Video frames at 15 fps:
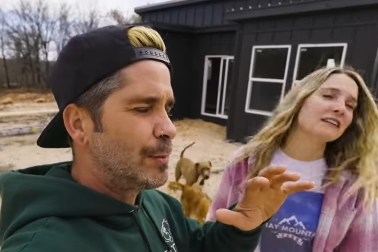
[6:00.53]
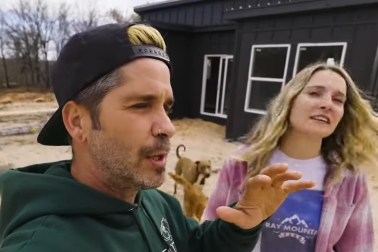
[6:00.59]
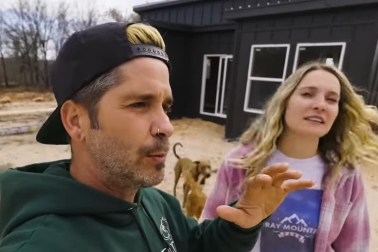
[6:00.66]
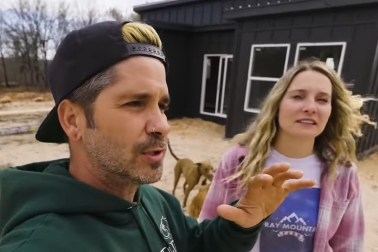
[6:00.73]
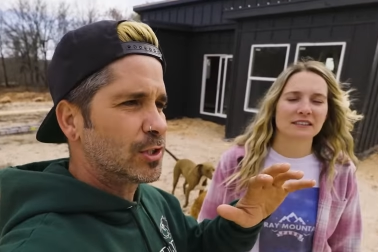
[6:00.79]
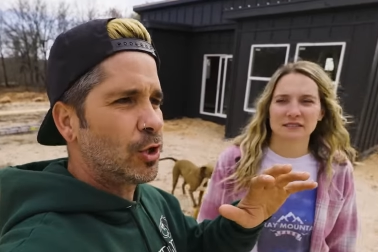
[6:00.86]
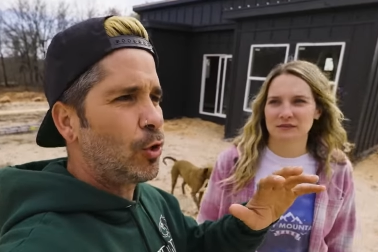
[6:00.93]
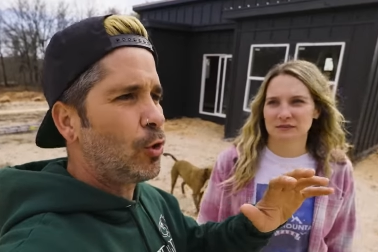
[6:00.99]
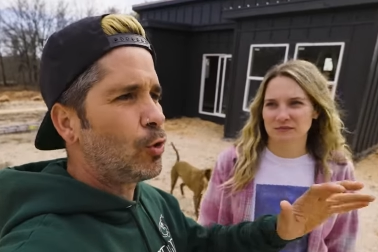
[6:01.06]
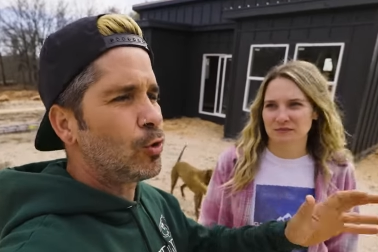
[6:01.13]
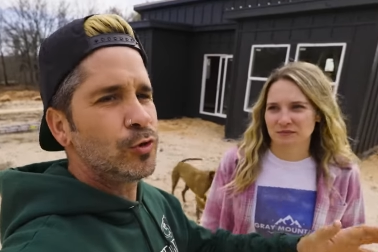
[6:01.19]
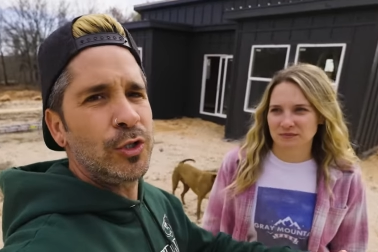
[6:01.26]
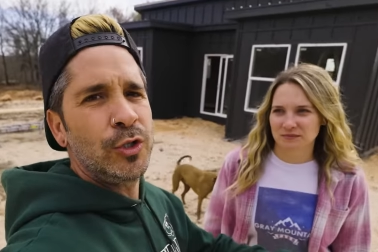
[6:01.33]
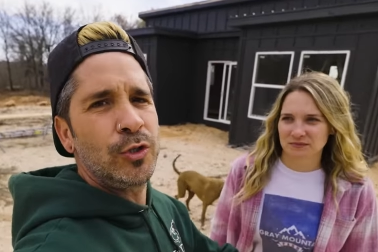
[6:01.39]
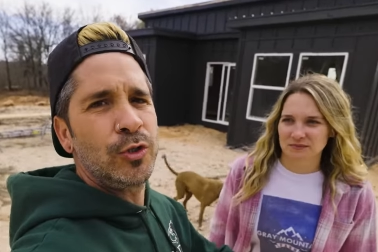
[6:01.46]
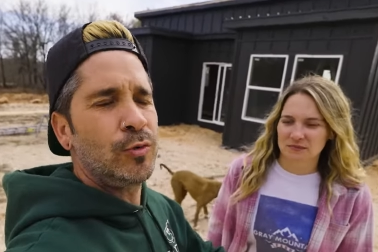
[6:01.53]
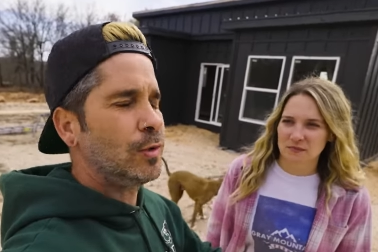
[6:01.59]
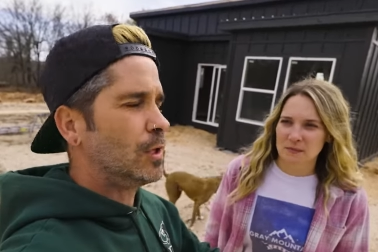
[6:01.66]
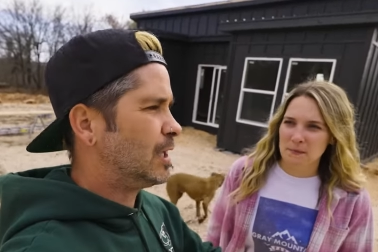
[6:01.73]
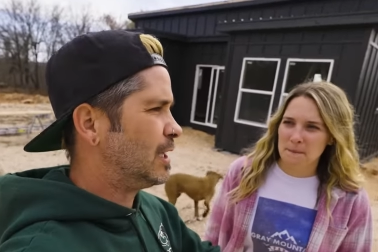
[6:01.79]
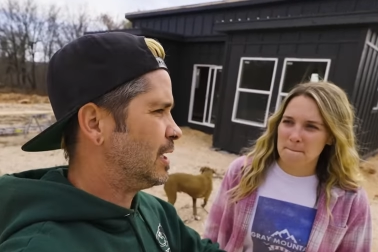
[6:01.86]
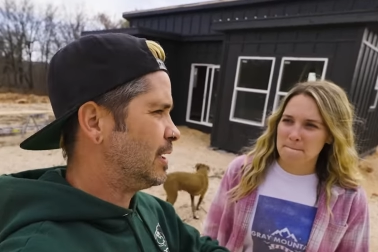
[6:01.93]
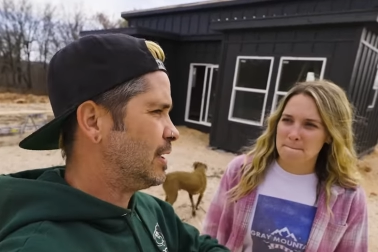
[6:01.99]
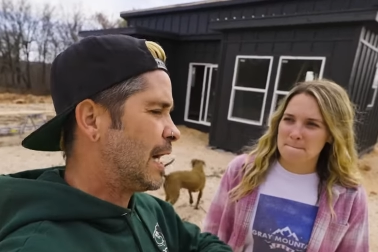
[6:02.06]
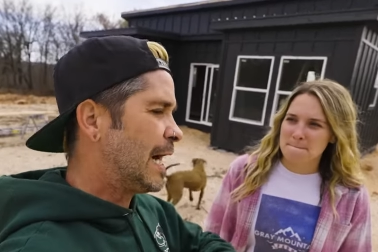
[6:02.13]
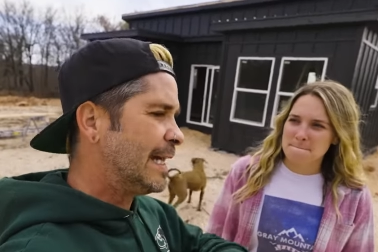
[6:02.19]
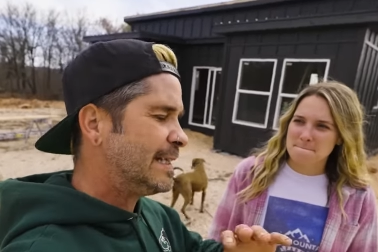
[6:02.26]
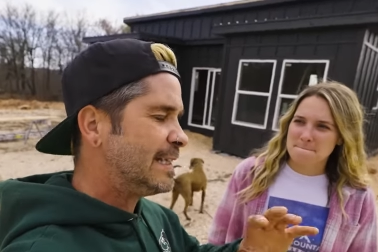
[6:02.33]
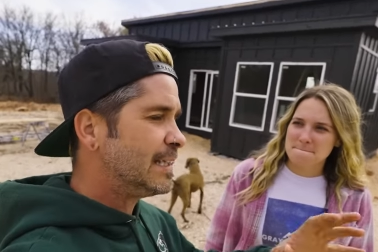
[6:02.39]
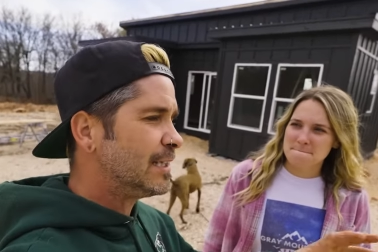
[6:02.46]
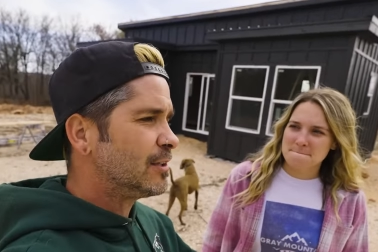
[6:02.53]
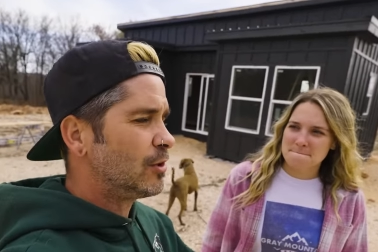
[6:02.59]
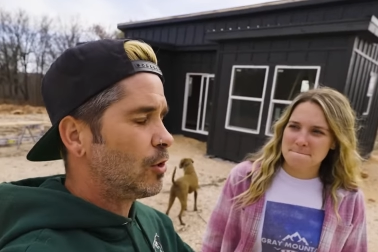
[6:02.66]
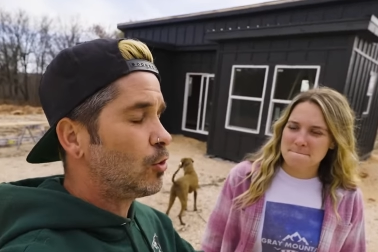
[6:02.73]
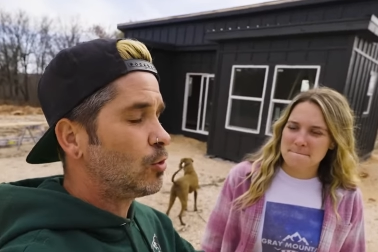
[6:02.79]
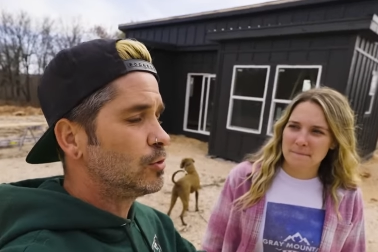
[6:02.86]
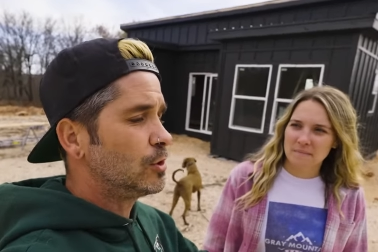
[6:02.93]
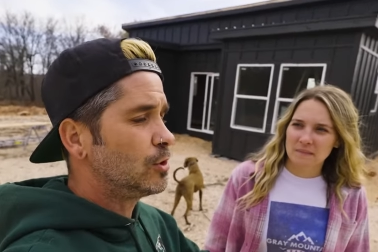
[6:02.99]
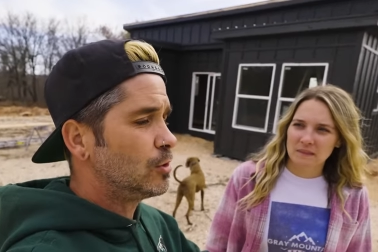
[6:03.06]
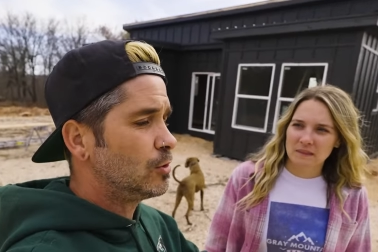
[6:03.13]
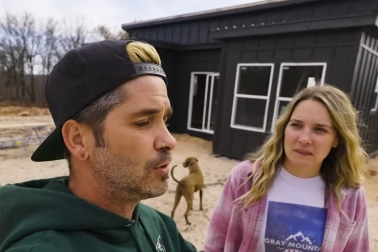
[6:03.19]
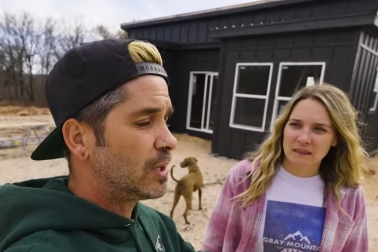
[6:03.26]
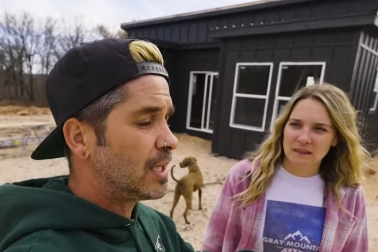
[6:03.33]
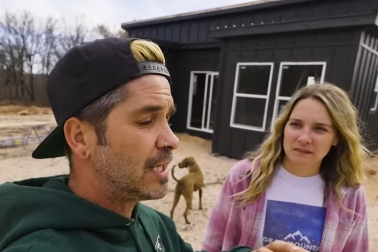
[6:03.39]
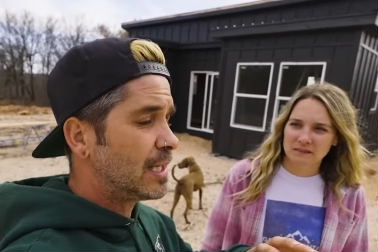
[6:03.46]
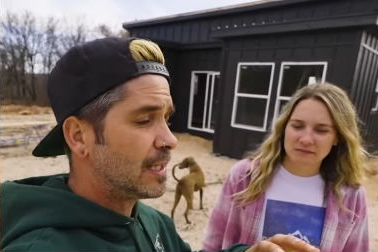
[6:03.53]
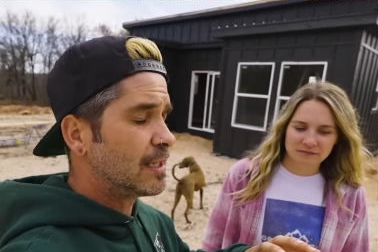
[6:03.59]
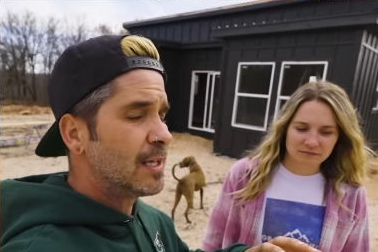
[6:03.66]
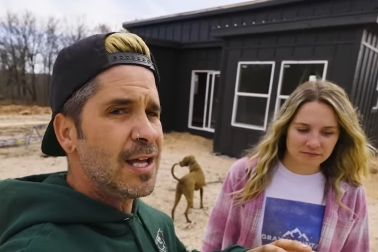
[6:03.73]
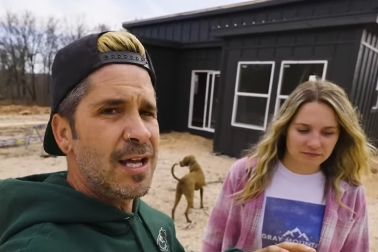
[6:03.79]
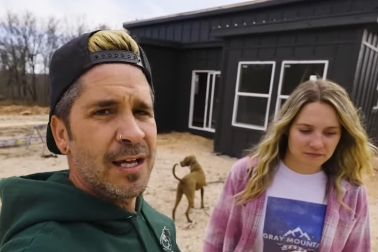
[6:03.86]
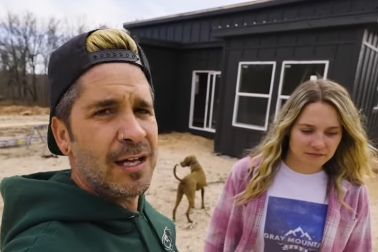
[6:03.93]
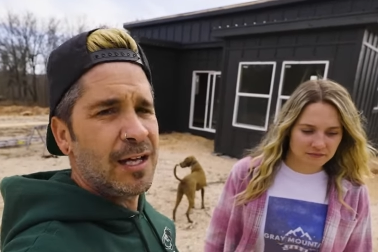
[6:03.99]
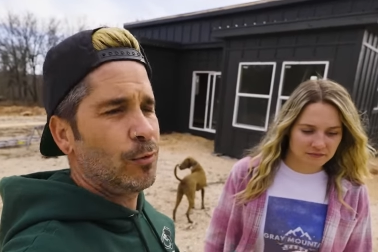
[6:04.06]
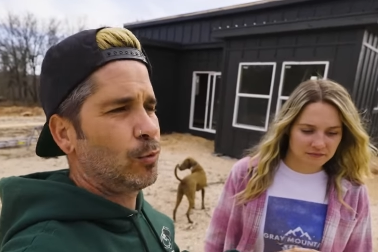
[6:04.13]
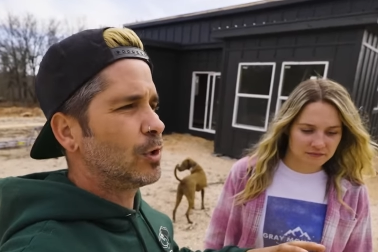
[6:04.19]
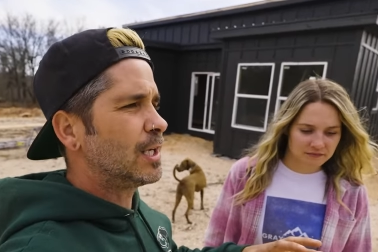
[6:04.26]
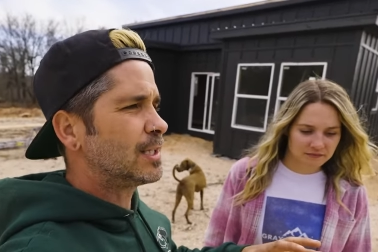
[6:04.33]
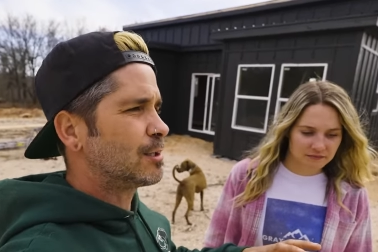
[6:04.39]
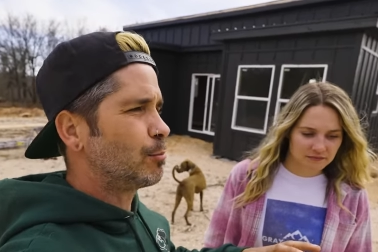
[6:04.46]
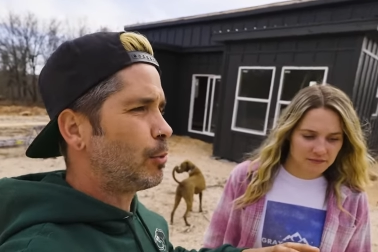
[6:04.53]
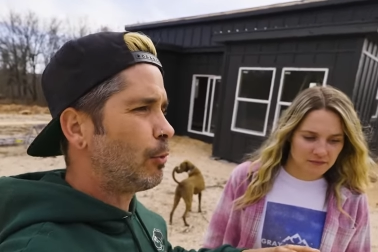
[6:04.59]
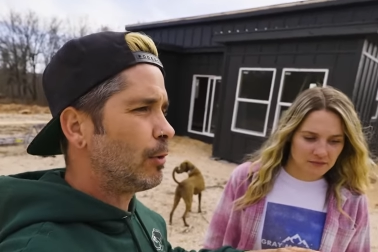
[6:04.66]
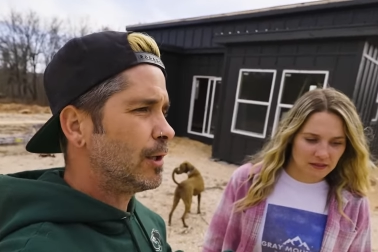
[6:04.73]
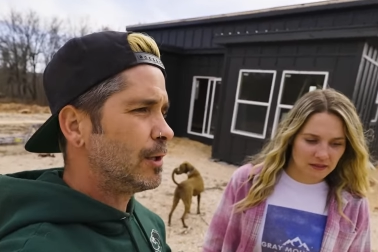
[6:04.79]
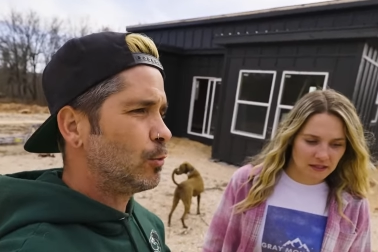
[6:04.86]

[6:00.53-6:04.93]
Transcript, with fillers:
Speaker 1: up with a whole new uh, idea, a whole new thing. Uh, we're at the point